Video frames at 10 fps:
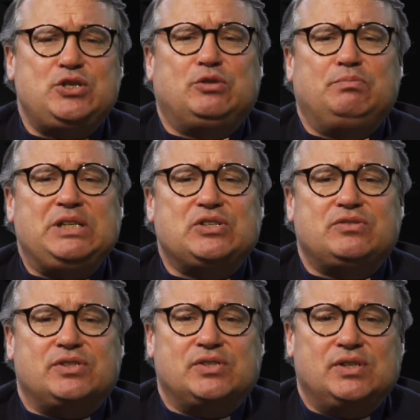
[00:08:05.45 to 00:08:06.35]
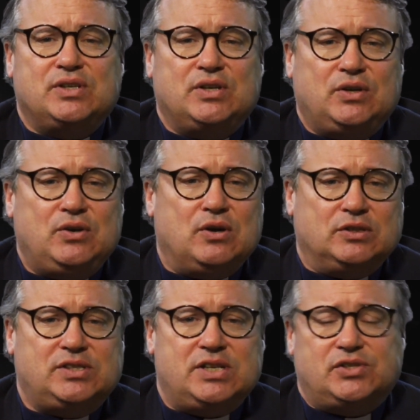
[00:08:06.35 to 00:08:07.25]
to your mistress,
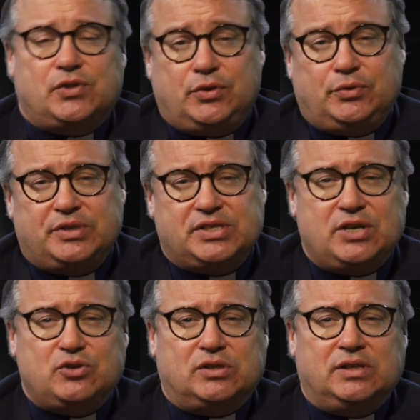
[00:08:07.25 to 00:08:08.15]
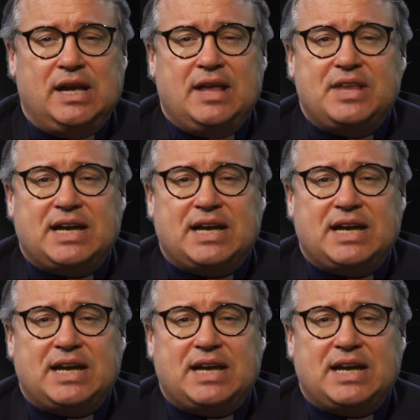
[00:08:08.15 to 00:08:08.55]
God says through his angel.